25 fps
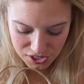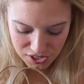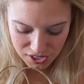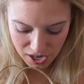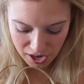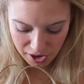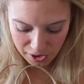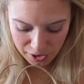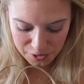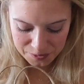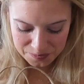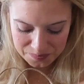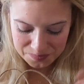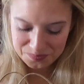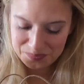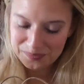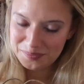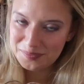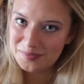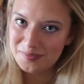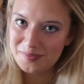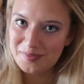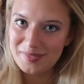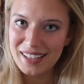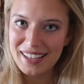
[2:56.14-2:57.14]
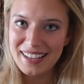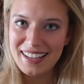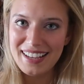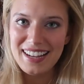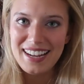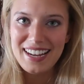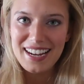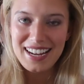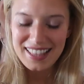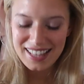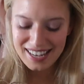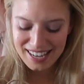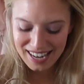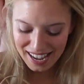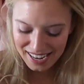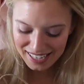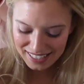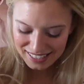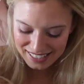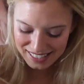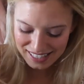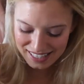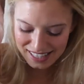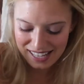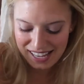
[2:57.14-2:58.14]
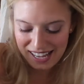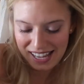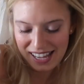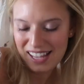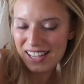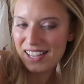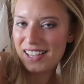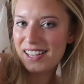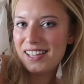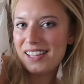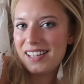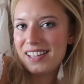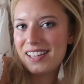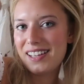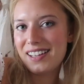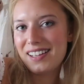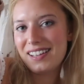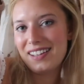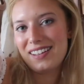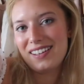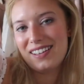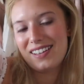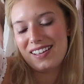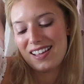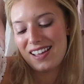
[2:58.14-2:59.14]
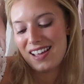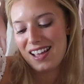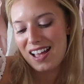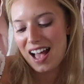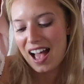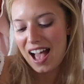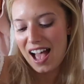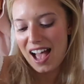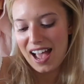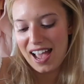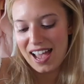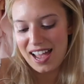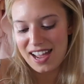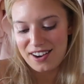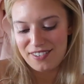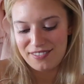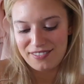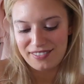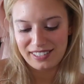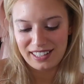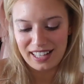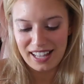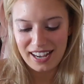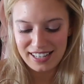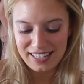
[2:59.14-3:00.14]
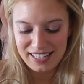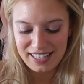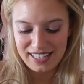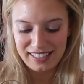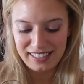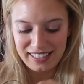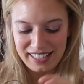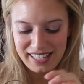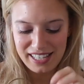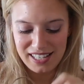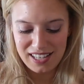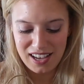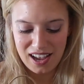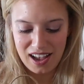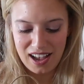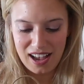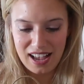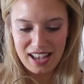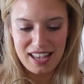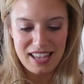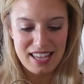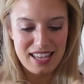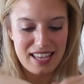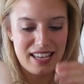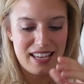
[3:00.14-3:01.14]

So the next thing I reluctantly got